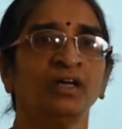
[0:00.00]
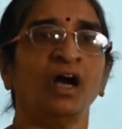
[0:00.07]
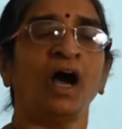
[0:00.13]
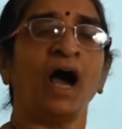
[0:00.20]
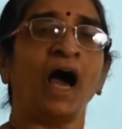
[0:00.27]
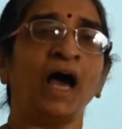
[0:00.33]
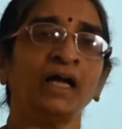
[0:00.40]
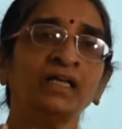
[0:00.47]

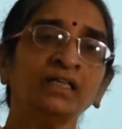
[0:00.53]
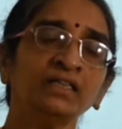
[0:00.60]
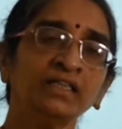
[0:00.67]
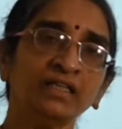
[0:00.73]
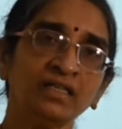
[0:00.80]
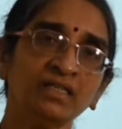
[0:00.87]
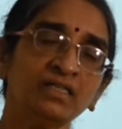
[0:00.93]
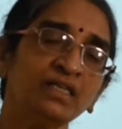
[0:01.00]
and the
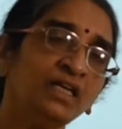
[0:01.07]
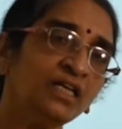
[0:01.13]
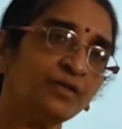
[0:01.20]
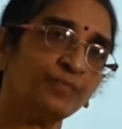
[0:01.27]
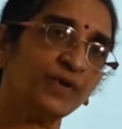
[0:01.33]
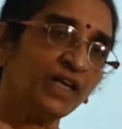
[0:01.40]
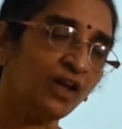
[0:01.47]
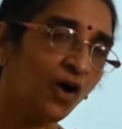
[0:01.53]
result
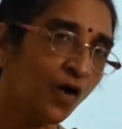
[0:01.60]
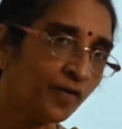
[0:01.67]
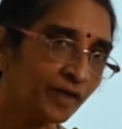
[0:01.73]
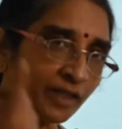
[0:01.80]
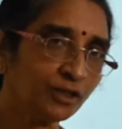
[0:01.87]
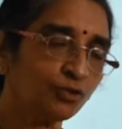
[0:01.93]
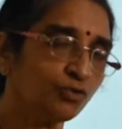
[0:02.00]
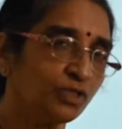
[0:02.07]

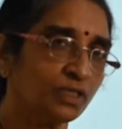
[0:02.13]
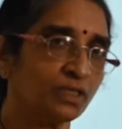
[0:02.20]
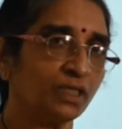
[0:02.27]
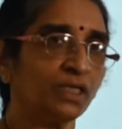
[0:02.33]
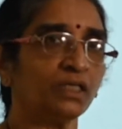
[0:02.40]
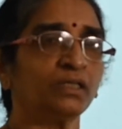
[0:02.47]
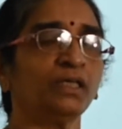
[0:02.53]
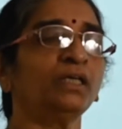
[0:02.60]
belonging to the
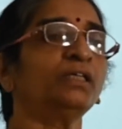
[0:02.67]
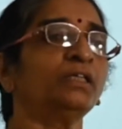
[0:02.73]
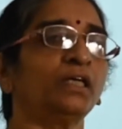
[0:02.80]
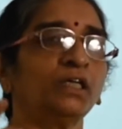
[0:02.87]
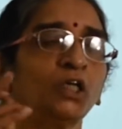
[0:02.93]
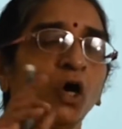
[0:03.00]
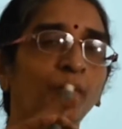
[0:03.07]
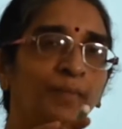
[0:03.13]
set, then
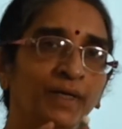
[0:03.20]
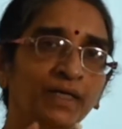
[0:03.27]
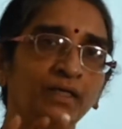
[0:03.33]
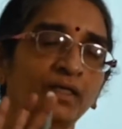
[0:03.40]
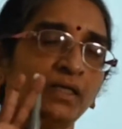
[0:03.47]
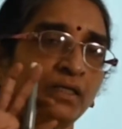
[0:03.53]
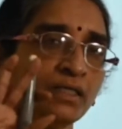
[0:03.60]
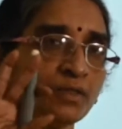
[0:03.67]
that operator
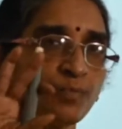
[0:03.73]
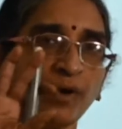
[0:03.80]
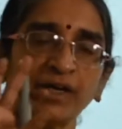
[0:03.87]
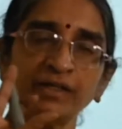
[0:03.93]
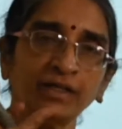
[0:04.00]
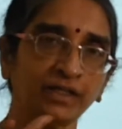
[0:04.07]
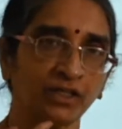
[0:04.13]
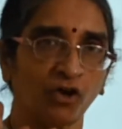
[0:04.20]
is
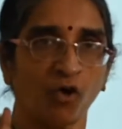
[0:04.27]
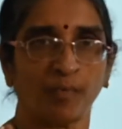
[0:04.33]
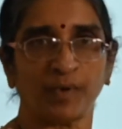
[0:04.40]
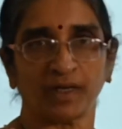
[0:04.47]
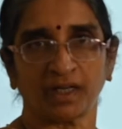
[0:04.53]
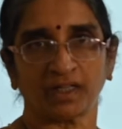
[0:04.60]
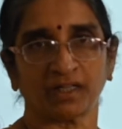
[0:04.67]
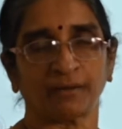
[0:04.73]
binary
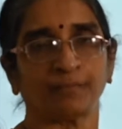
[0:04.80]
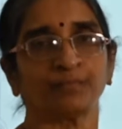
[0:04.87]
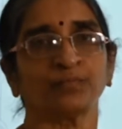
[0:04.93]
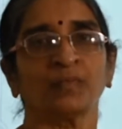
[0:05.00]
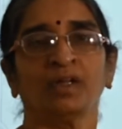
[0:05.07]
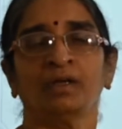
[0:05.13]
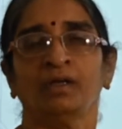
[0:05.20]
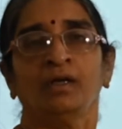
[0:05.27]
operator.
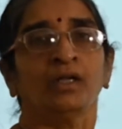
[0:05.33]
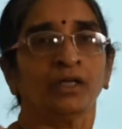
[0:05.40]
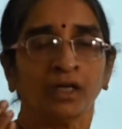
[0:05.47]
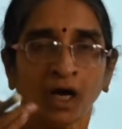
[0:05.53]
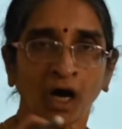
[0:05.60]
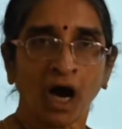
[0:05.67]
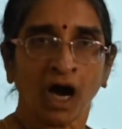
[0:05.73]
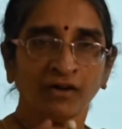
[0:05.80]

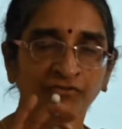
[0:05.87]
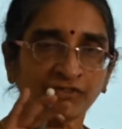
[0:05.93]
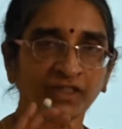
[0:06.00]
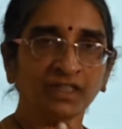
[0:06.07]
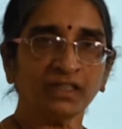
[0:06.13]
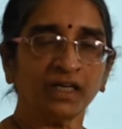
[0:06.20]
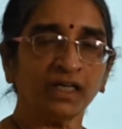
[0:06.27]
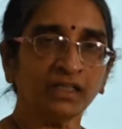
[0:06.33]
Now after
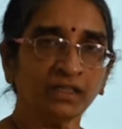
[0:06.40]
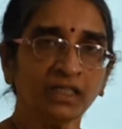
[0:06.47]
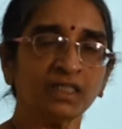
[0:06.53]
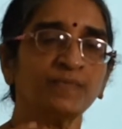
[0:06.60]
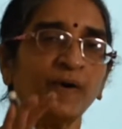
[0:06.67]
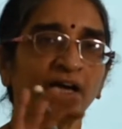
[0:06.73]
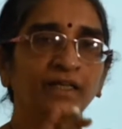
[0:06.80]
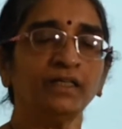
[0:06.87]
that, this
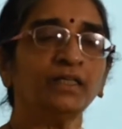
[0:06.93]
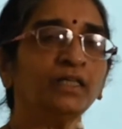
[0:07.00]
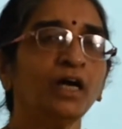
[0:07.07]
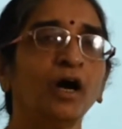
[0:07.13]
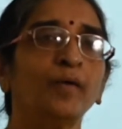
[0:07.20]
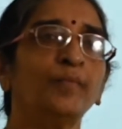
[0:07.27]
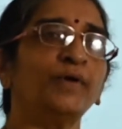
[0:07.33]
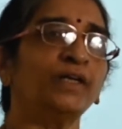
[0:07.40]
binary
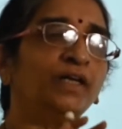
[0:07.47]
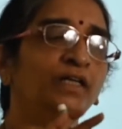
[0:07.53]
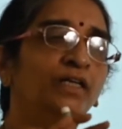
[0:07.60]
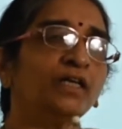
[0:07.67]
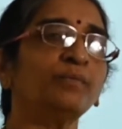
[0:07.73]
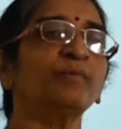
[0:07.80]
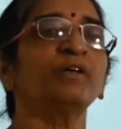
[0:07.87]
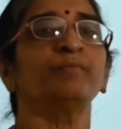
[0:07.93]

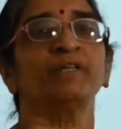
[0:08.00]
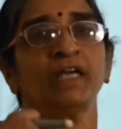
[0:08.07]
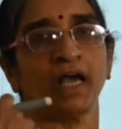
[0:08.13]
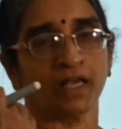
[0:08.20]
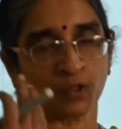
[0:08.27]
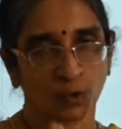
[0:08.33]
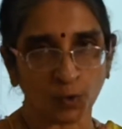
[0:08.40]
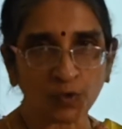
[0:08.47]
operator may be
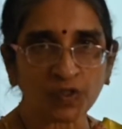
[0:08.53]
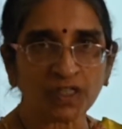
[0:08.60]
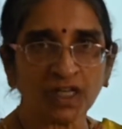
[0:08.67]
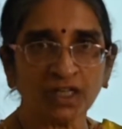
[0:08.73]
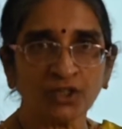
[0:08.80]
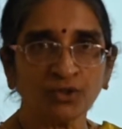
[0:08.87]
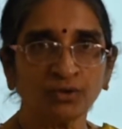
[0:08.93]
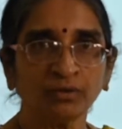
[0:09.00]

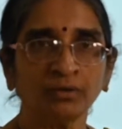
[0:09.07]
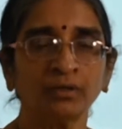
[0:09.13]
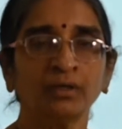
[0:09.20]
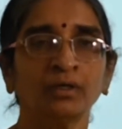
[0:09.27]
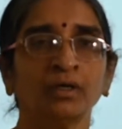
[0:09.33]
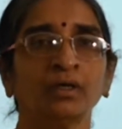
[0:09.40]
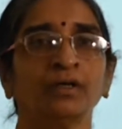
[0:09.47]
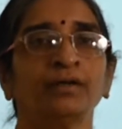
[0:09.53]
associative.
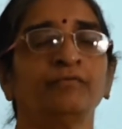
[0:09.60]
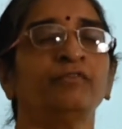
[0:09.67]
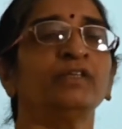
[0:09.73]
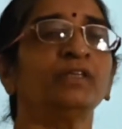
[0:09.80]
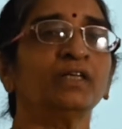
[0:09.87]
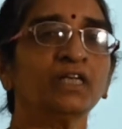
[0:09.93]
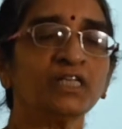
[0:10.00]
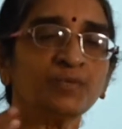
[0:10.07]
With
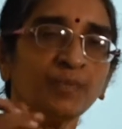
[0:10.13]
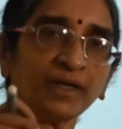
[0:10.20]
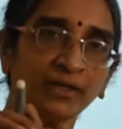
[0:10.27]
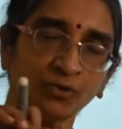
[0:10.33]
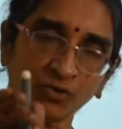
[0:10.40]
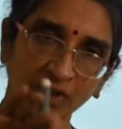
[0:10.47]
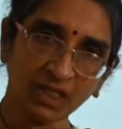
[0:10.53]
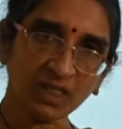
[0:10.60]
respect to
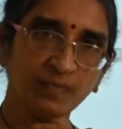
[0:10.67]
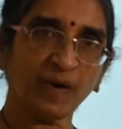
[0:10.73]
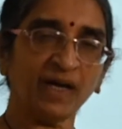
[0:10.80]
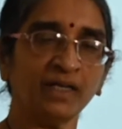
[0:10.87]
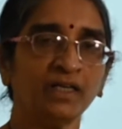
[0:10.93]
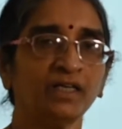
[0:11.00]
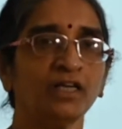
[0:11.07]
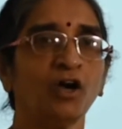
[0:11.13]
this
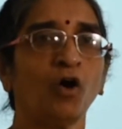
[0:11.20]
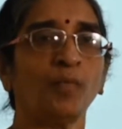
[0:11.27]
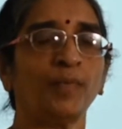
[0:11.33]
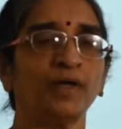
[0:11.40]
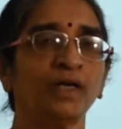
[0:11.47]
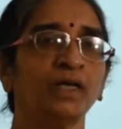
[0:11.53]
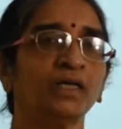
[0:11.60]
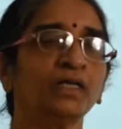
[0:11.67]
binary
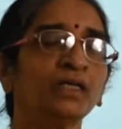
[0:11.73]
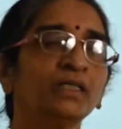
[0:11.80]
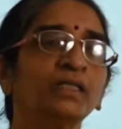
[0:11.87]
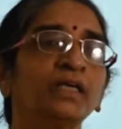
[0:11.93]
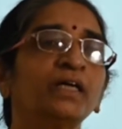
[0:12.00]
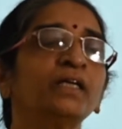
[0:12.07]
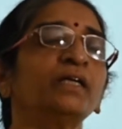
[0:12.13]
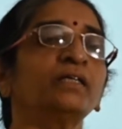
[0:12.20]
operator,
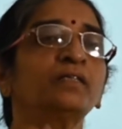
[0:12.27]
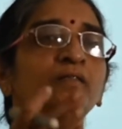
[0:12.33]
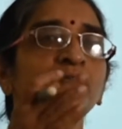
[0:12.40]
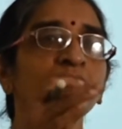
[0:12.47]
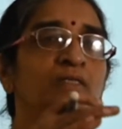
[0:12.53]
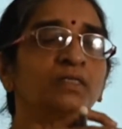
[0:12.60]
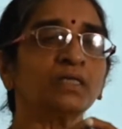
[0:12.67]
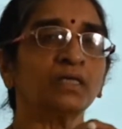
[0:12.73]
there
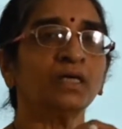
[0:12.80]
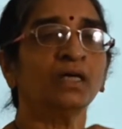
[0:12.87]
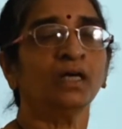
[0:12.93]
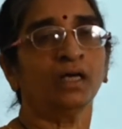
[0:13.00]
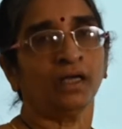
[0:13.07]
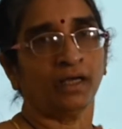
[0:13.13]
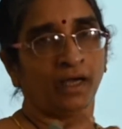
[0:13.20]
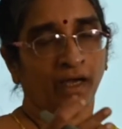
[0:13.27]
exists
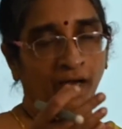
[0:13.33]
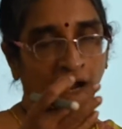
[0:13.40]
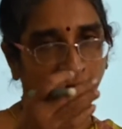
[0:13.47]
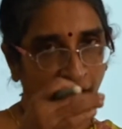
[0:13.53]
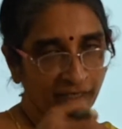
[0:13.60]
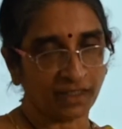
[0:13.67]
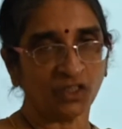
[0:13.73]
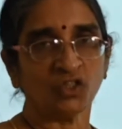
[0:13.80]

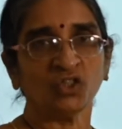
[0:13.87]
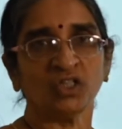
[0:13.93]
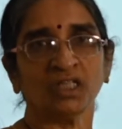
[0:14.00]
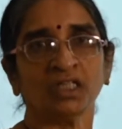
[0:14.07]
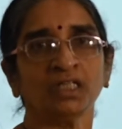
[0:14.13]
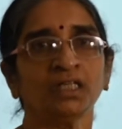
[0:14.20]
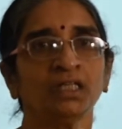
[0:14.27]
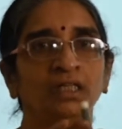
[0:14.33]

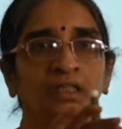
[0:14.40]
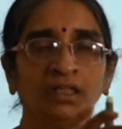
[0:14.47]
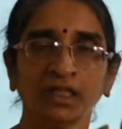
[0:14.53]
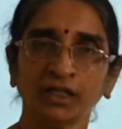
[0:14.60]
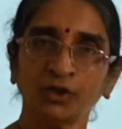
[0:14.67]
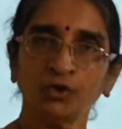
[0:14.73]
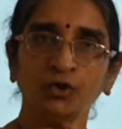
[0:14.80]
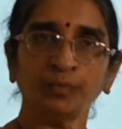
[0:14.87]
identity in the
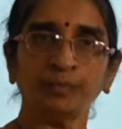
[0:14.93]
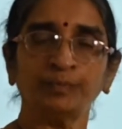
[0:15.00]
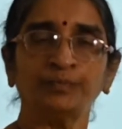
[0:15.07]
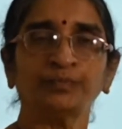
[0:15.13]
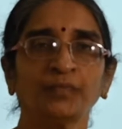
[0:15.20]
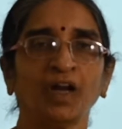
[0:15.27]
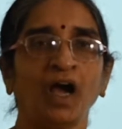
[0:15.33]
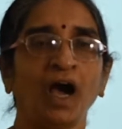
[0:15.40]
group
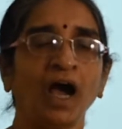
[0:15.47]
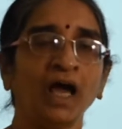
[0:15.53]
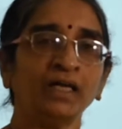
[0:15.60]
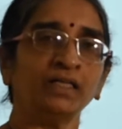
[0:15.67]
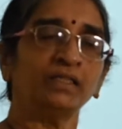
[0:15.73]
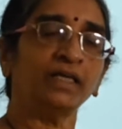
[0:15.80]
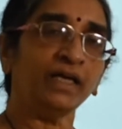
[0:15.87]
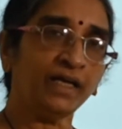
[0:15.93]

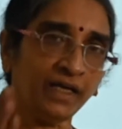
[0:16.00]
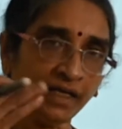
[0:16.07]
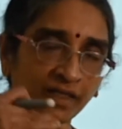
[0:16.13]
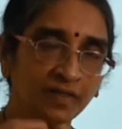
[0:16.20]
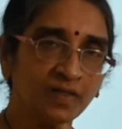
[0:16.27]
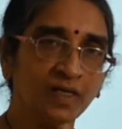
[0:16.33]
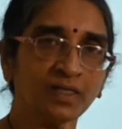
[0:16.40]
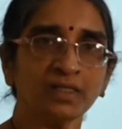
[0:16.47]
and there
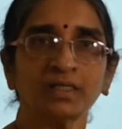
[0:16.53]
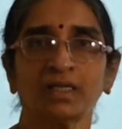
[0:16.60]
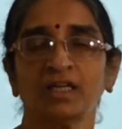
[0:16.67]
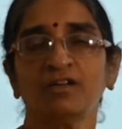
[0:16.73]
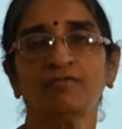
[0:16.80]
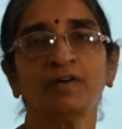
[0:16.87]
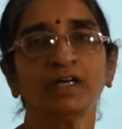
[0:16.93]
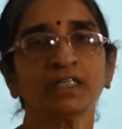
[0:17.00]
exists
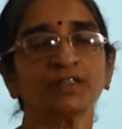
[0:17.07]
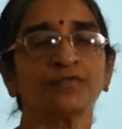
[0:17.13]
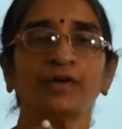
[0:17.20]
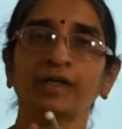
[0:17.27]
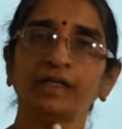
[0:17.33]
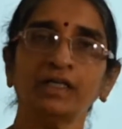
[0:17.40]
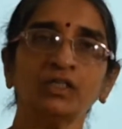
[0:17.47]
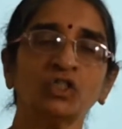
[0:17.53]
inverse for
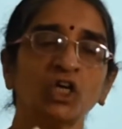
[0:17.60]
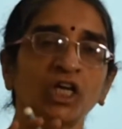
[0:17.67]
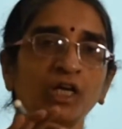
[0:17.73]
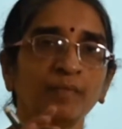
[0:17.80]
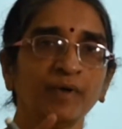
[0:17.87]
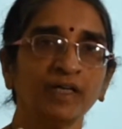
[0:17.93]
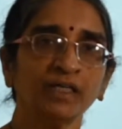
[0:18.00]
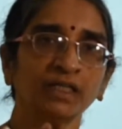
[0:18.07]
each
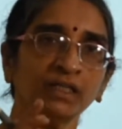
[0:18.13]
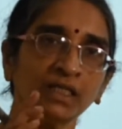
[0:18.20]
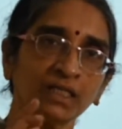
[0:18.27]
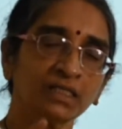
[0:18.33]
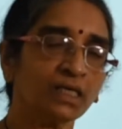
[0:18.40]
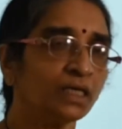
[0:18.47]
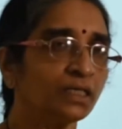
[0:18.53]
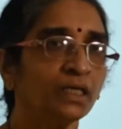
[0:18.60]
element in the
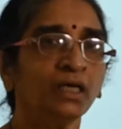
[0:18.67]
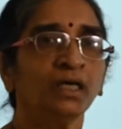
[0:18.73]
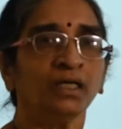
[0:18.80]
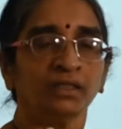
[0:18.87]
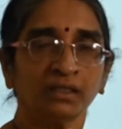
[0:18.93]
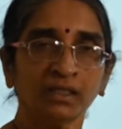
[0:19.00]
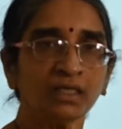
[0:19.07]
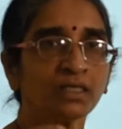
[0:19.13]
set.
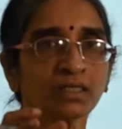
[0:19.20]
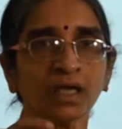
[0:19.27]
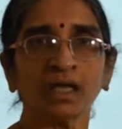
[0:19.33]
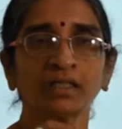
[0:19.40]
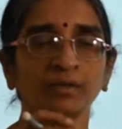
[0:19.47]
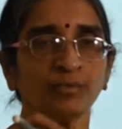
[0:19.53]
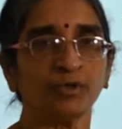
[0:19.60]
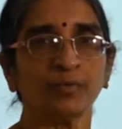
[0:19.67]
These are
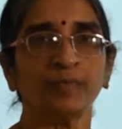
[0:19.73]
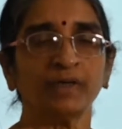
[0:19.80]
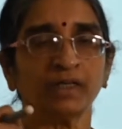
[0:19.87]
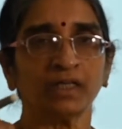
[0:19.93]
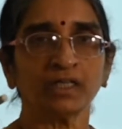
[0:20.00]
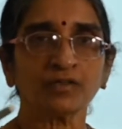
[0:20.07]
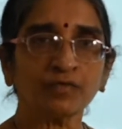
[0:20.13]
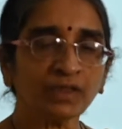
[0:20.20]
the
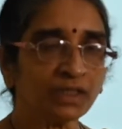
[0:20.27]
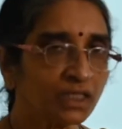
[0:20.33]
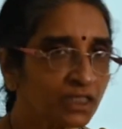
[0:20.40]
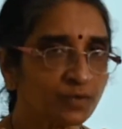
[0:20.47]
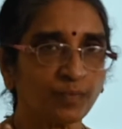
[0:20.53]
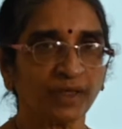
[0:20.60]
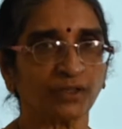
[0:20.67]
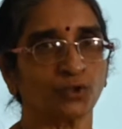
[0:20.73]
properties with
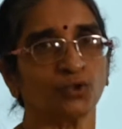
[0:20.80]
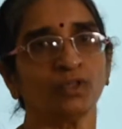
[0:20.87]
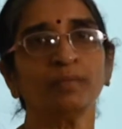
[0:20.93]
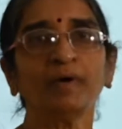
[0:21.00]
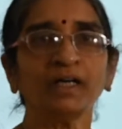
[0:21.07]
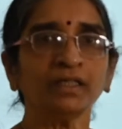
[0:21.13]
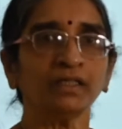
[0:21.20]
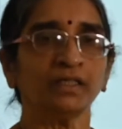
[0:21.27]
respect to the
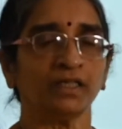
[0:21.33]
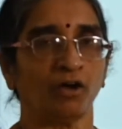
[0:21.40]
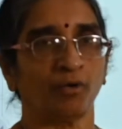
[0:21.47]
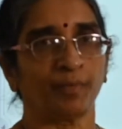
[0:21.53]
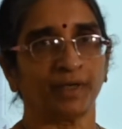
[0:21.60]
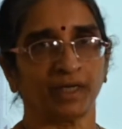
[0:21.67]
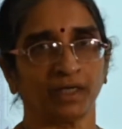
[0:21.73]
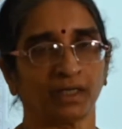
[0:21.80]
binary
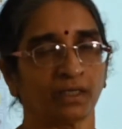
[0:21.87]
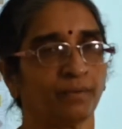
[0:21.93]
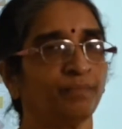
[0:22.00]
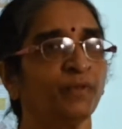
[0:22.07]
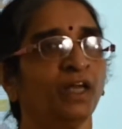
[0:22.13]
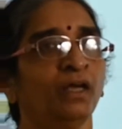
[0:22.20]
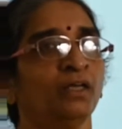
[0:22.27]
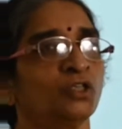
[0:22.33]
operator.
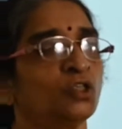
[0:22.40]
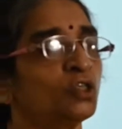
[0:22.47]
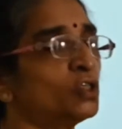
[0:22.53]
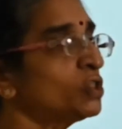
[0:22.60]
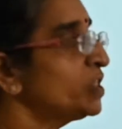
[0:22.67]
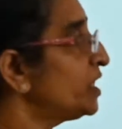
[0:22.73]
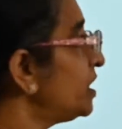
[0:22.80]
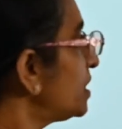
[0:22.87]

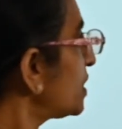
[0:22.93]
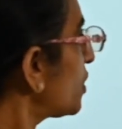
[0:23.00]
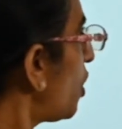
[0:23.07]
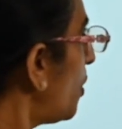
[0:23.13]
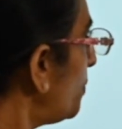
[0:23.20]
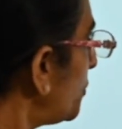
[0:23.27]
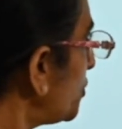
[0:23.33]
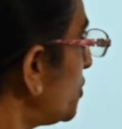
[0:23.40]
So these
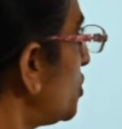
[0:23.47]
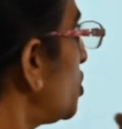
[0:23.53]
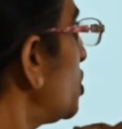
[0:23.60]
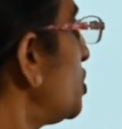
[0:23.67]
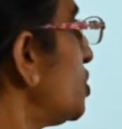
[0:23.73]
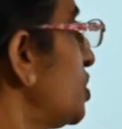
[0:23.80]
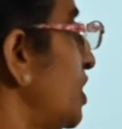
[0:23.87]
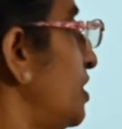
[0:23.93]

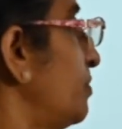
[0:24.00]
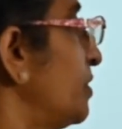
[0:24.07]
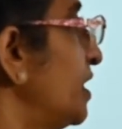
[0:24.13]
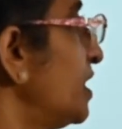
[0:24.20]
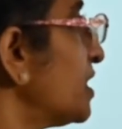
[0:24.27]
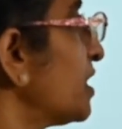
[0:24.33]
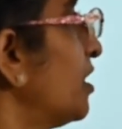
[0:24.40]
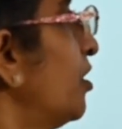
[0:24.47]
composition
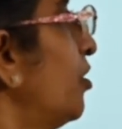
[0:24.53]
tables